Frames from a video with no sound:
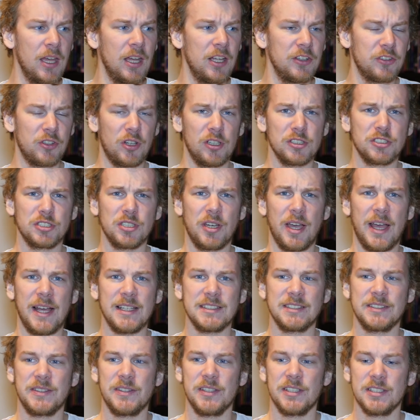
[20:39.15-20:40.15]
It also
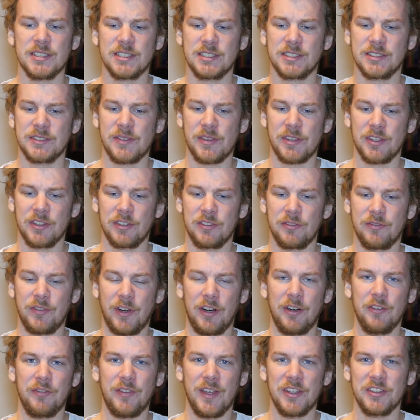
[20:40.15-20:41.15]
has this
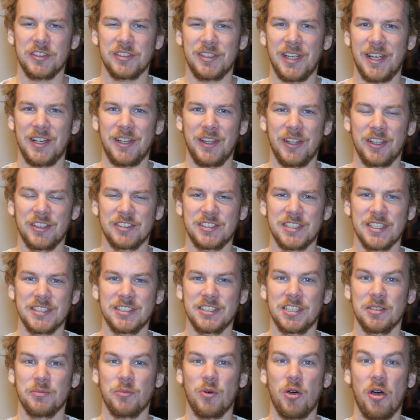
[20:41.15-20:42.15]
very fascinating
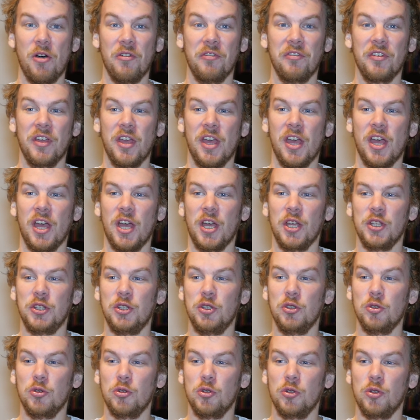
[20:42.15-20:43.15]
system of
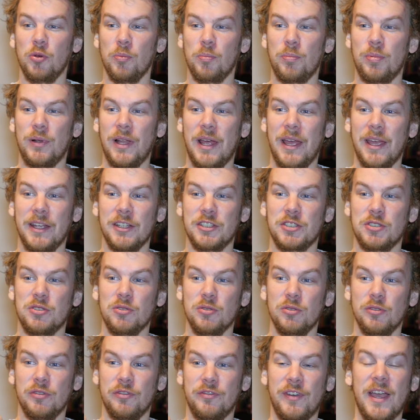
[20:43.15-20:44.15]
you play
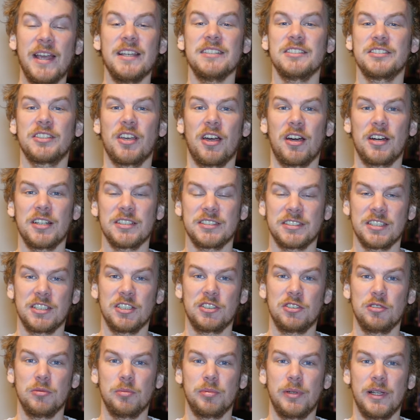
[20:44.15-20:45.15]
2 phase cards in a
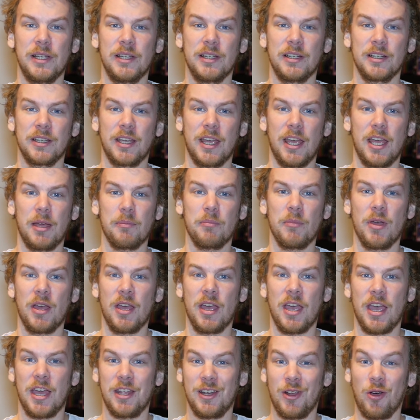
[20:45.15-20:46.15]
2-player game,
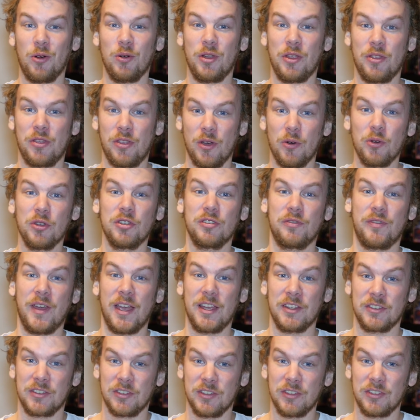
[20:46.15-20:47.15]
and only those
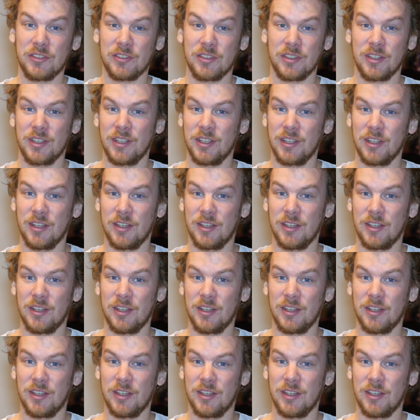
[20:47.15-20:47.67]
phases